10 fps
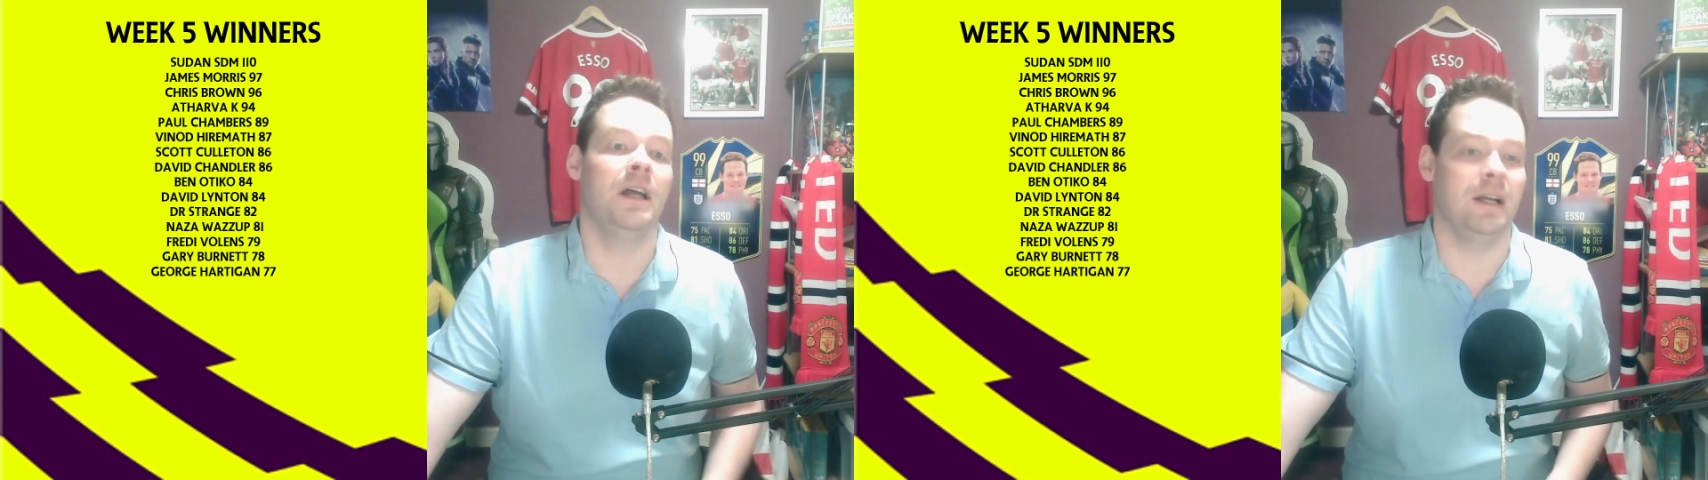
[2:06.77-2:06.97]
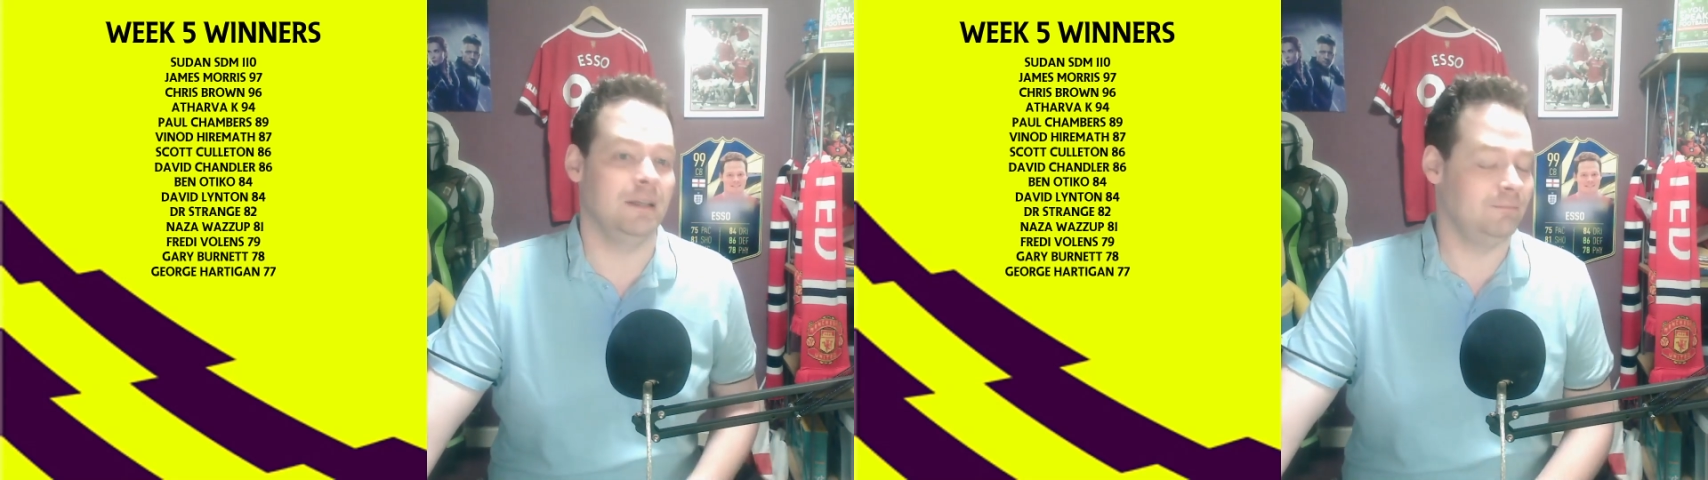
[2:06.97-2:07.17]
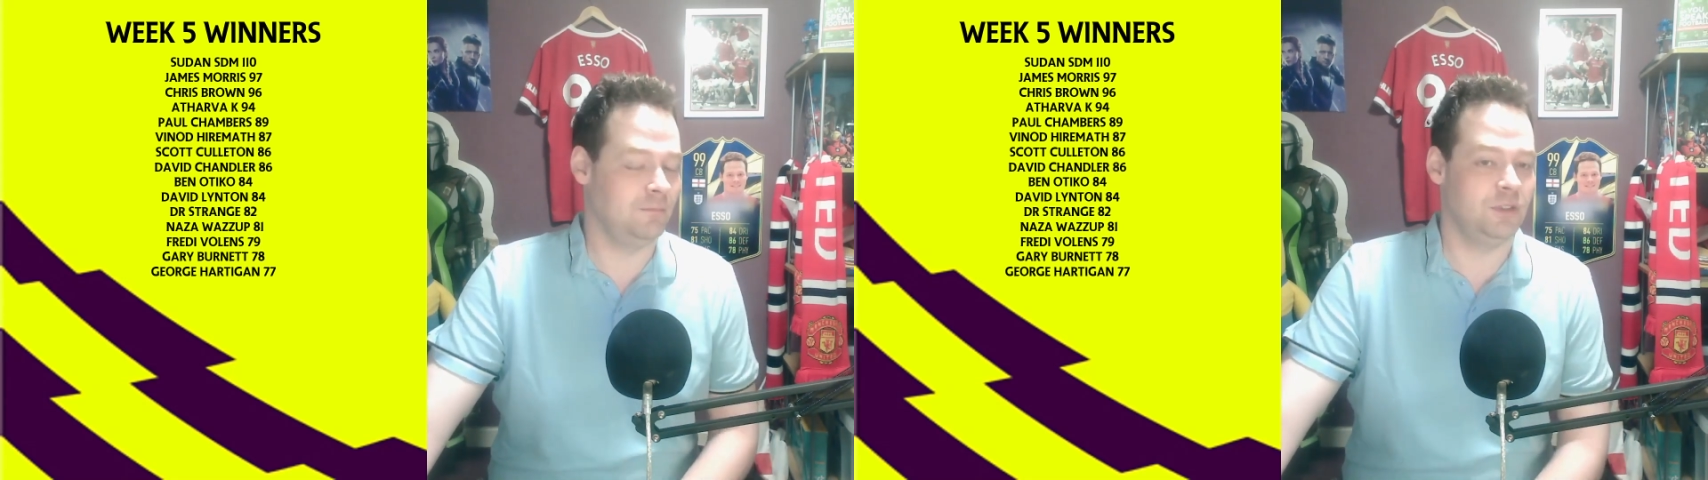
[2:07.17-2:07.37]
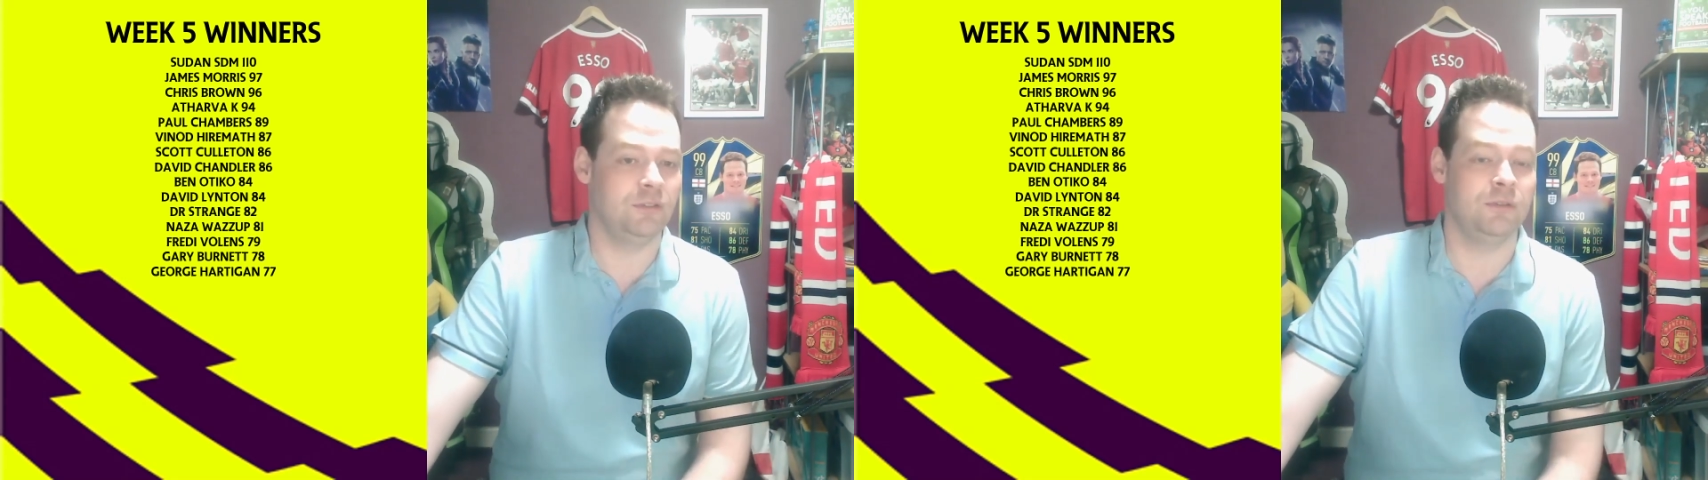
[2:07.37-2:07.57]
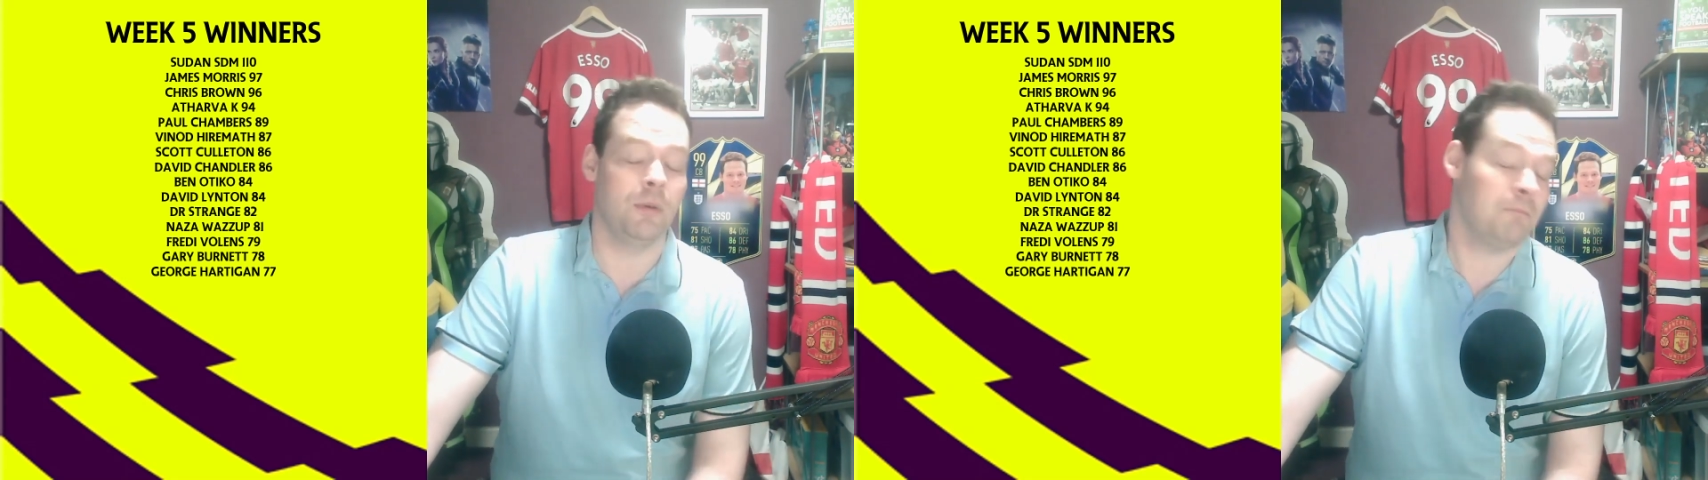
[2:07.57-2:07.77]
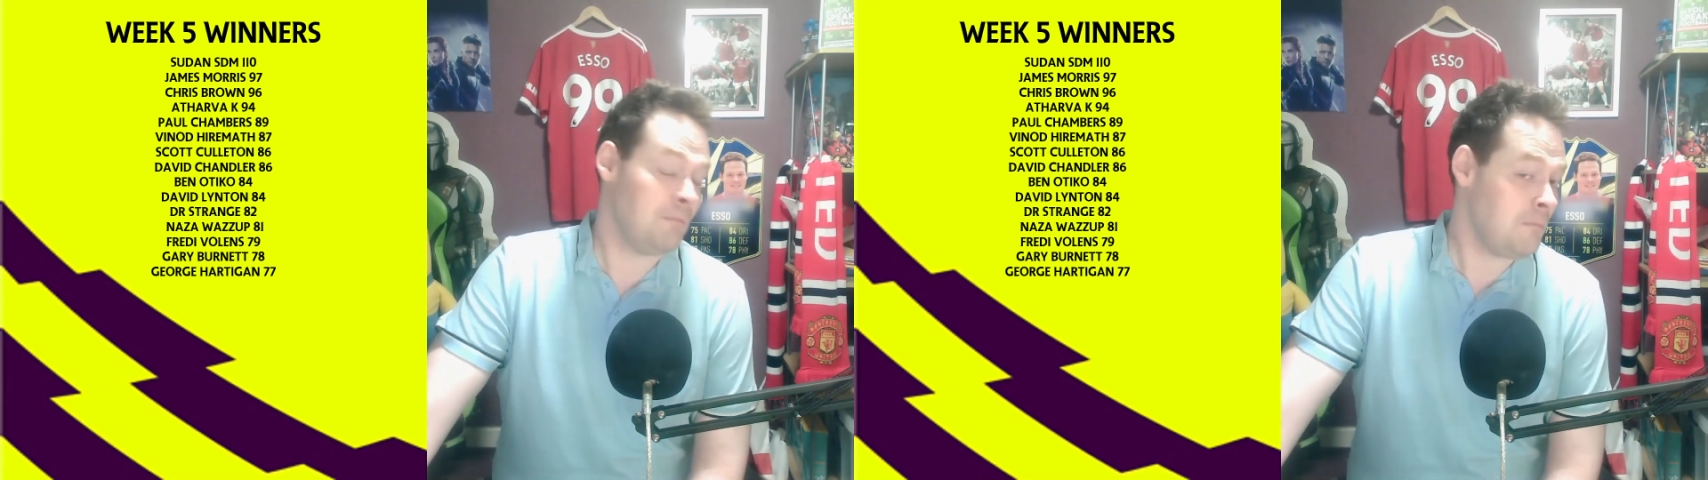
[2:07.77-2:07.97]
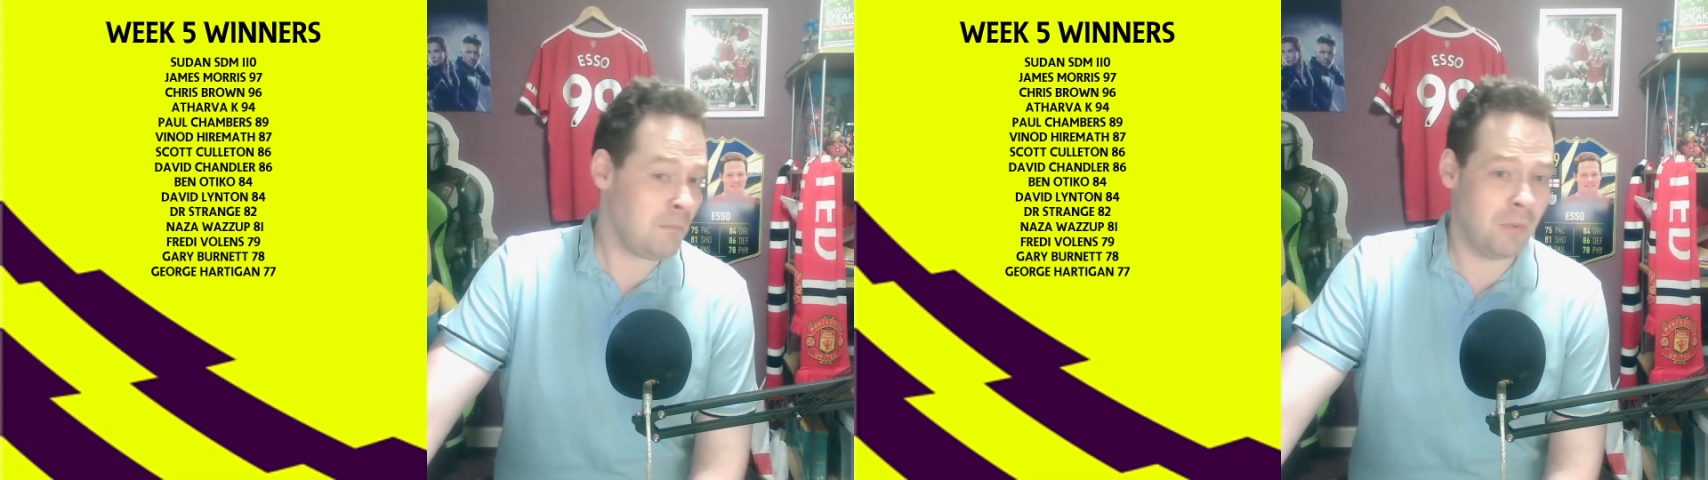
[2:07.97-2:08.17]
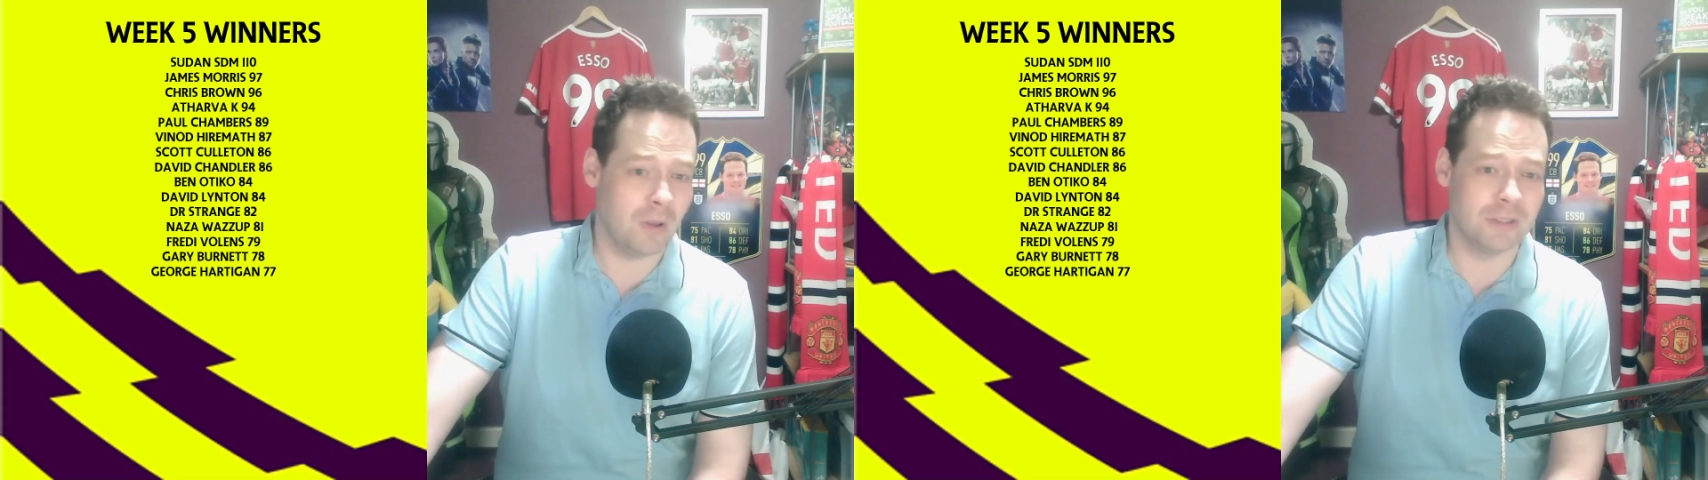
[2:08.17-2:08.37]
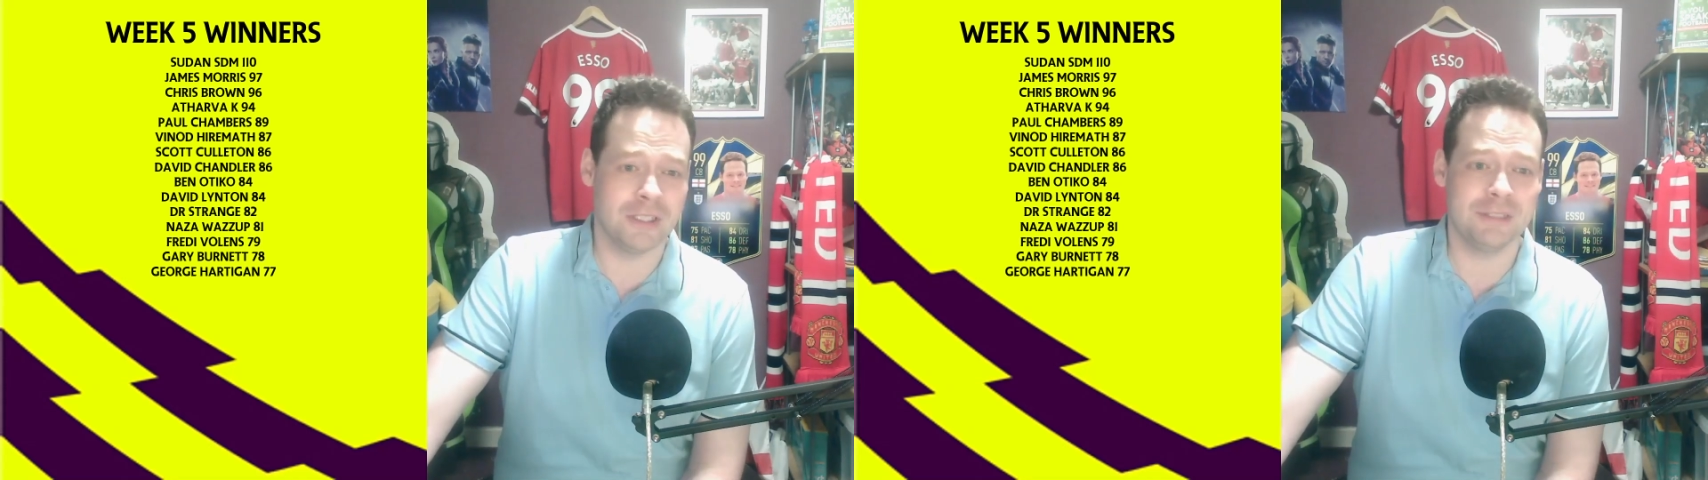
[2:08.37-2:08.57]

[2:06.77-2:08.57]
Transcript: I apologise